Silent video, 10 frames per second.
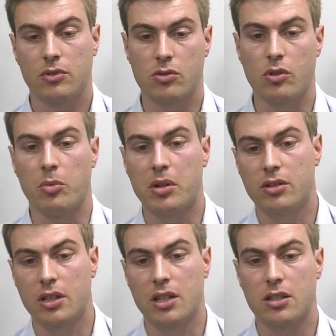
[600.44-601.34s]
because we were
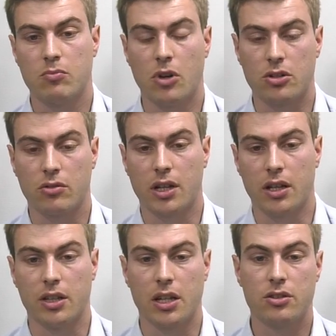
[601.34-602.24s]
building this model
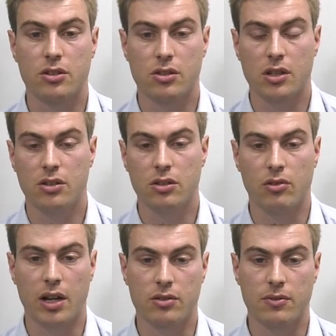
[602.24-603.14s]
on the
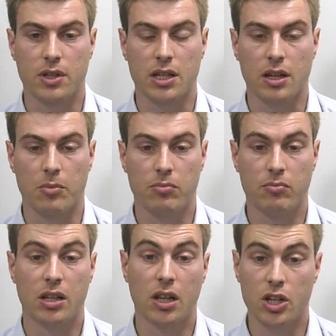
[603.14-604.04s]
underground of the
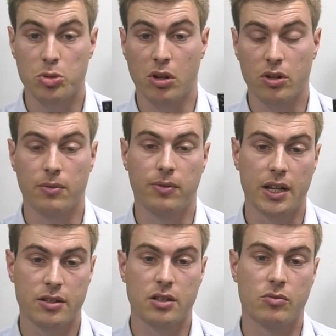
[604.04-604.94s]
large block of
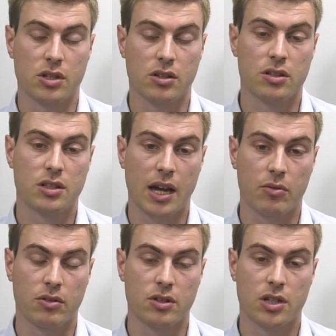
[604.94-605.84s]
flats that was in the
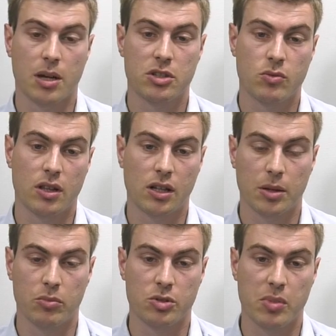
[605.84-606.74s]
town at the time. That's where the
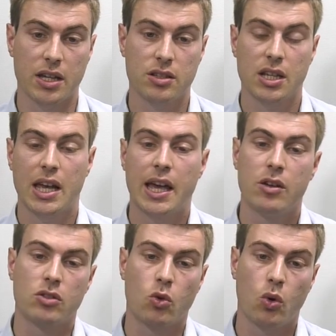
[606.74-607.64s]
club was based. It
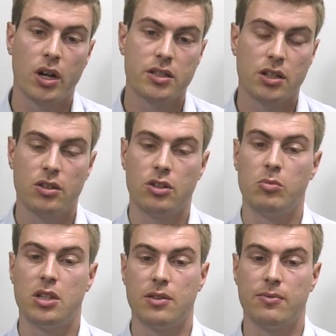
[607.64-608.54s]
was quite a
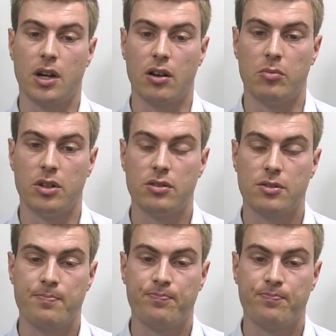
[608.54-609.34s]
humid environment.